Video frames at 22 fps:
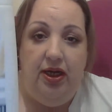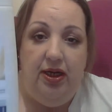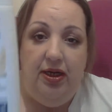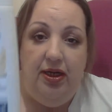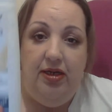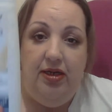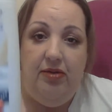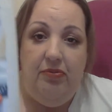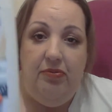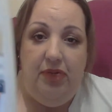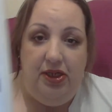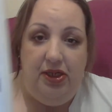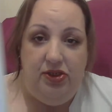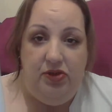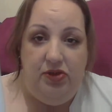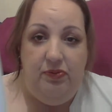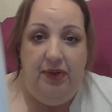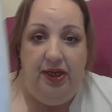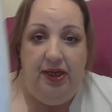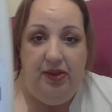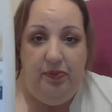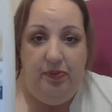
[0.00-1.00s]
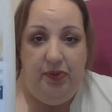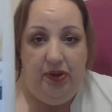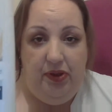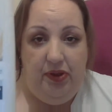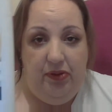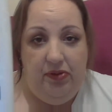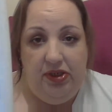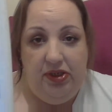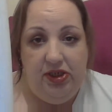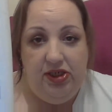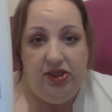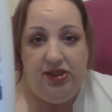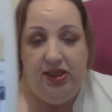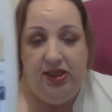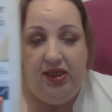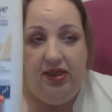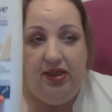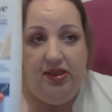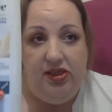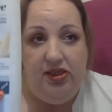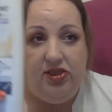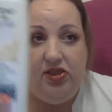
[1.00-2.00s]
but I do buy the body washes,
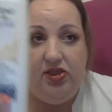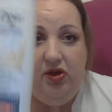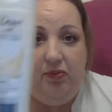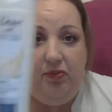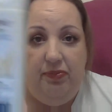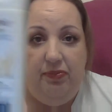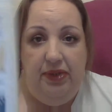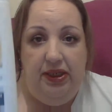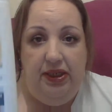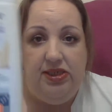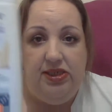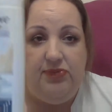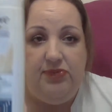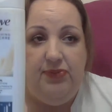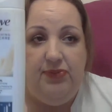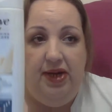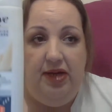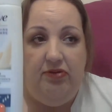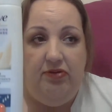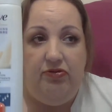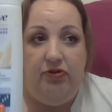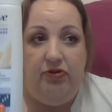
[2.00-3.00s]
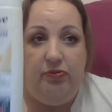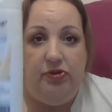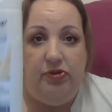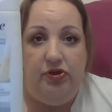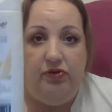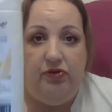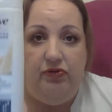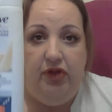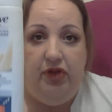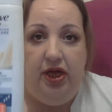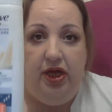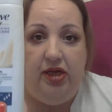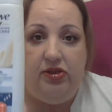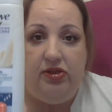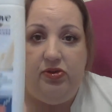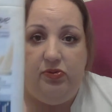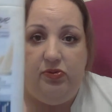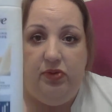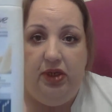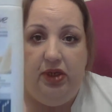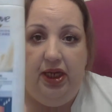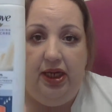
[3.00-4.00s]
and there's not been a smell from Dove that I
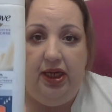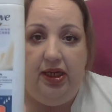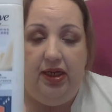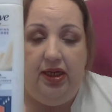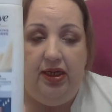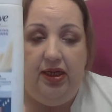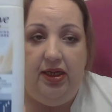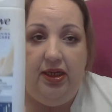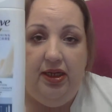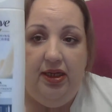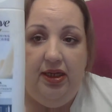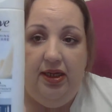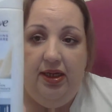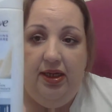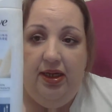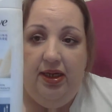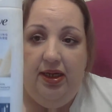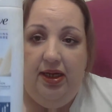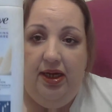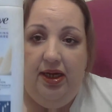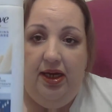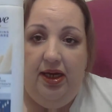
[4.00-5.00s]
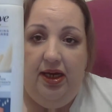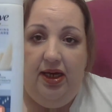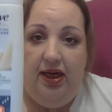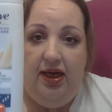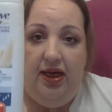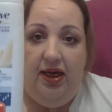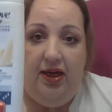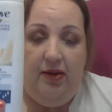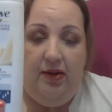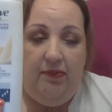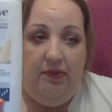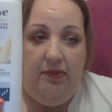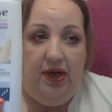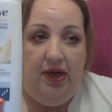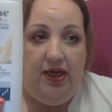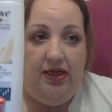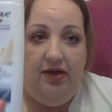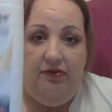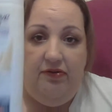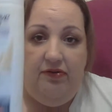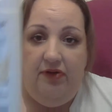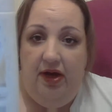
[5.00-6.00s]
don't like. I
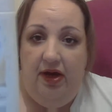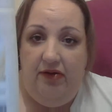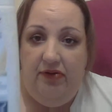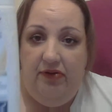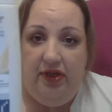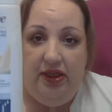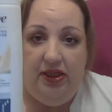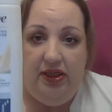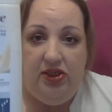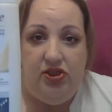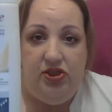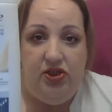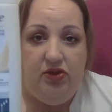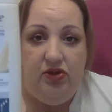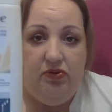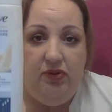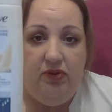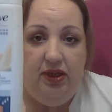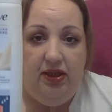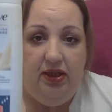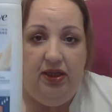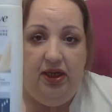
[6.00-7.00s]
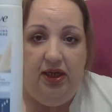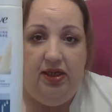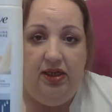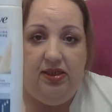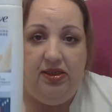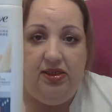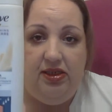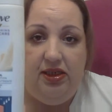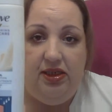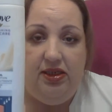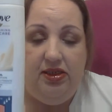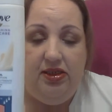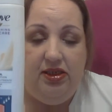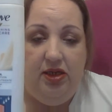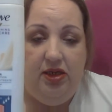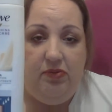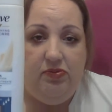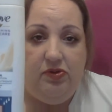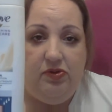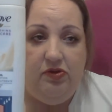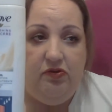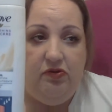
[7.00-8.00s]
never have any issue with it in
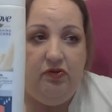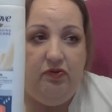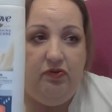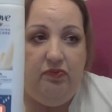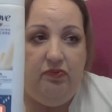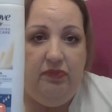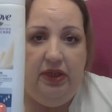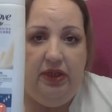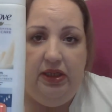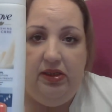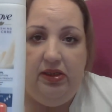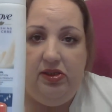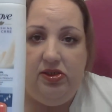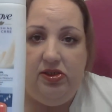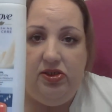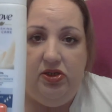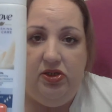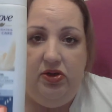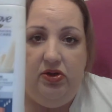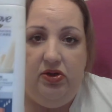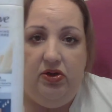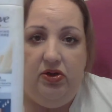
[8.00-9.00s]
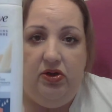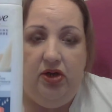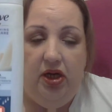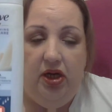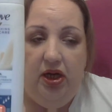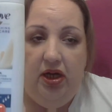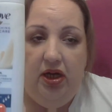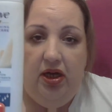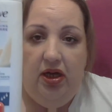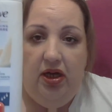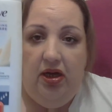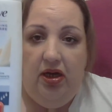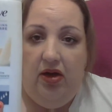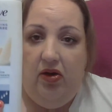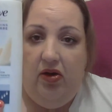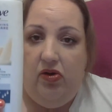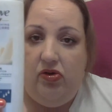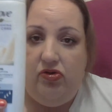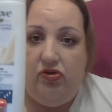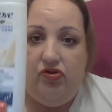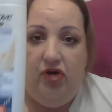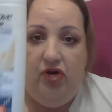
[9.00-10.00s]
terms of making a sore
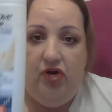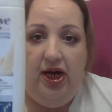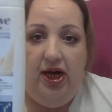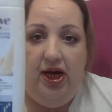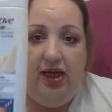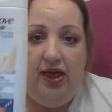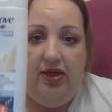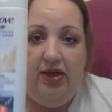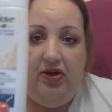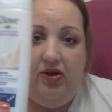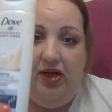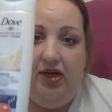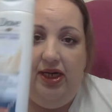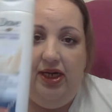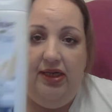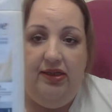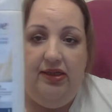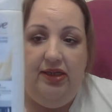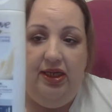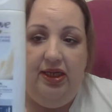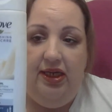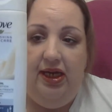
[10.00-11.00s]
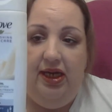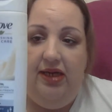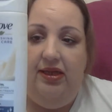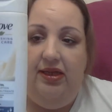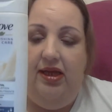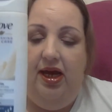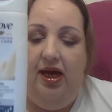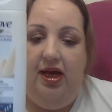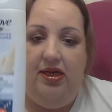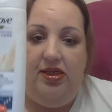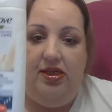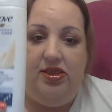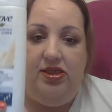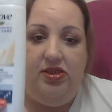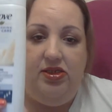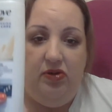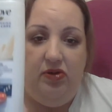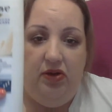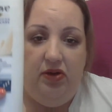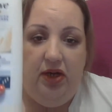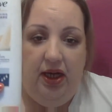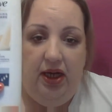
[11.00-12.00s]
or dry or anything like that.
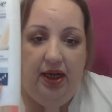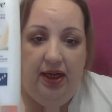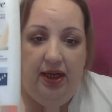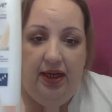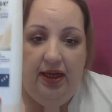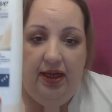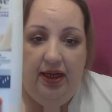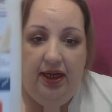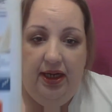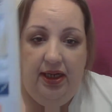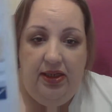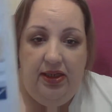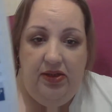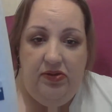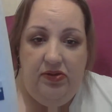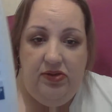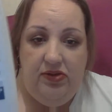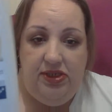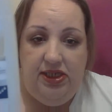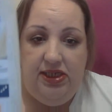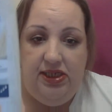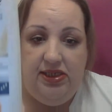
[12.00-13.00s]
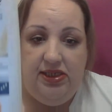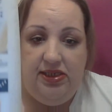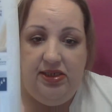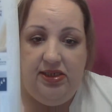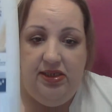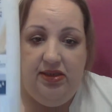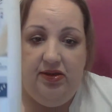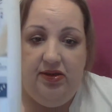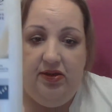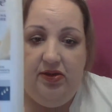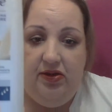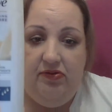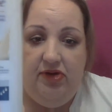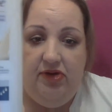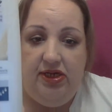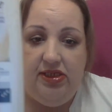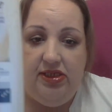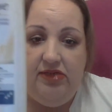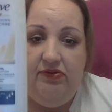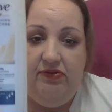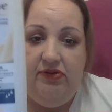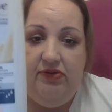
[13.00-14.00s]
Or I use this on the
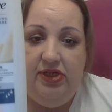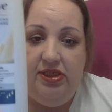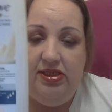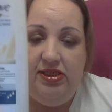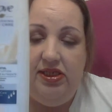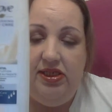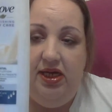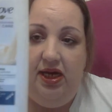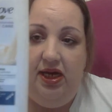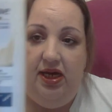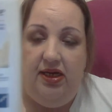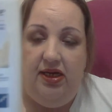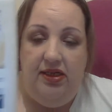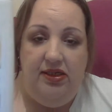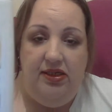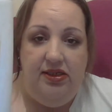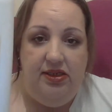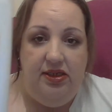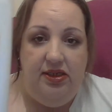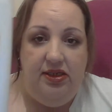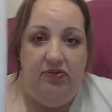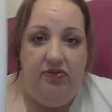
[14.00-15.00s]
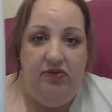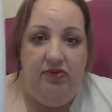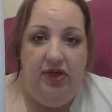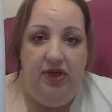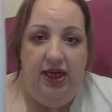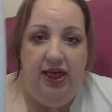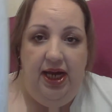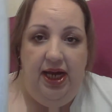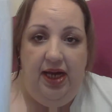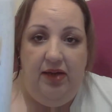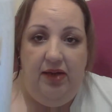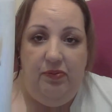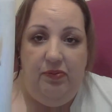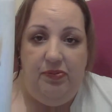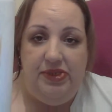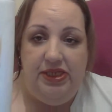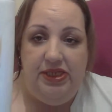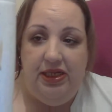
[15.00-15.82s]
rest of us, and it really helps.